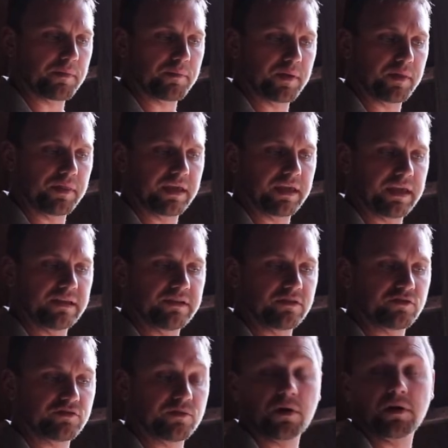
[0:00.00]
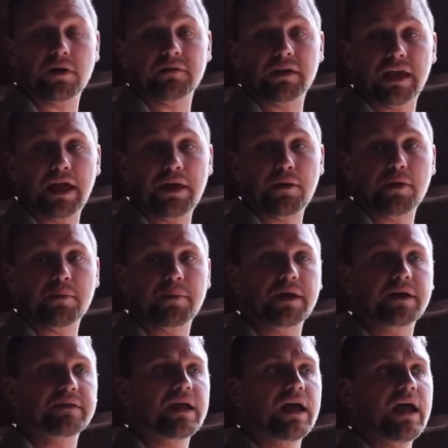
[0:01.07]
The kids are strong enough to handle the
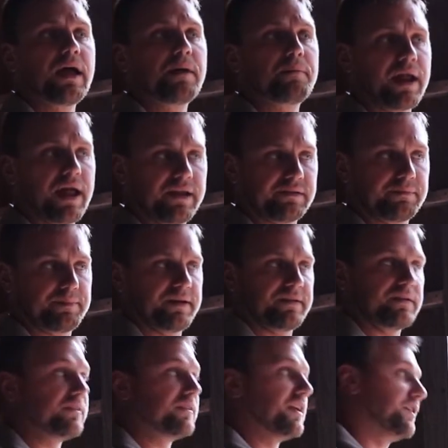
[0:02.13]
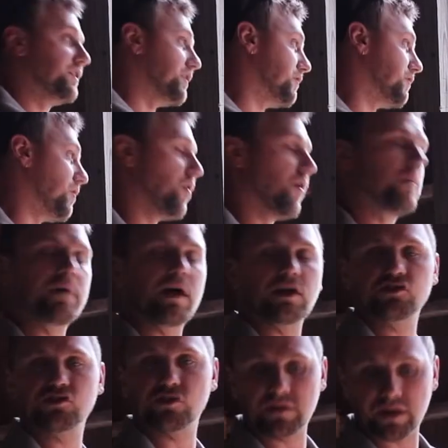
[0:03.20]
pigs. But as the pigs continue to grow, I'm not
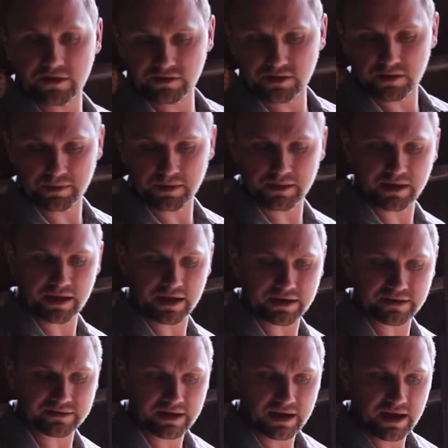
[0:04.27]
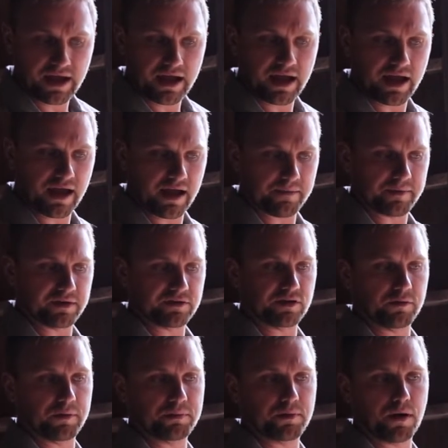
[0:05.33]
sure that's going to be the case. And
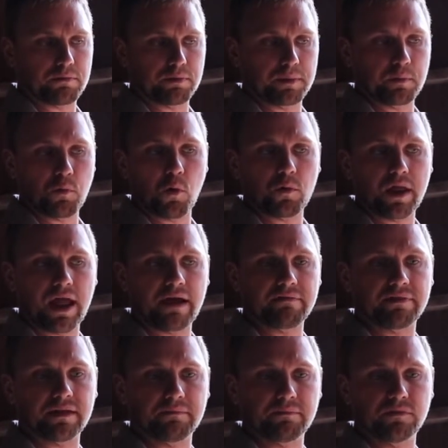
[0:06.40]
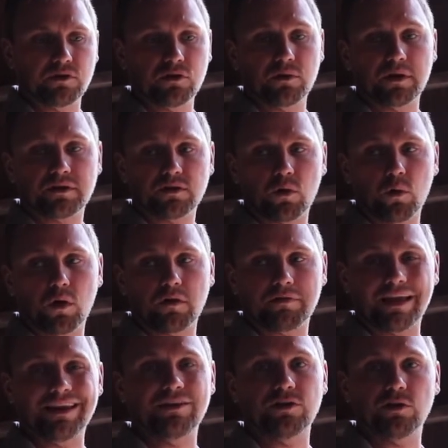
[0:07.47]
so we probably won't have them do it, or if
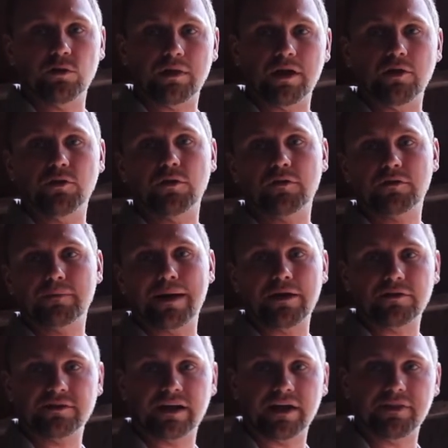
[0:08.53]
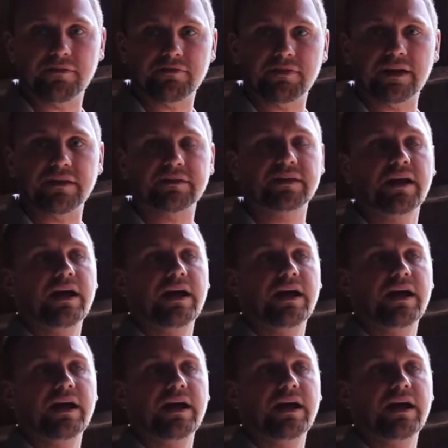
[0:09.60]
they do, they'll do it from outside the fence.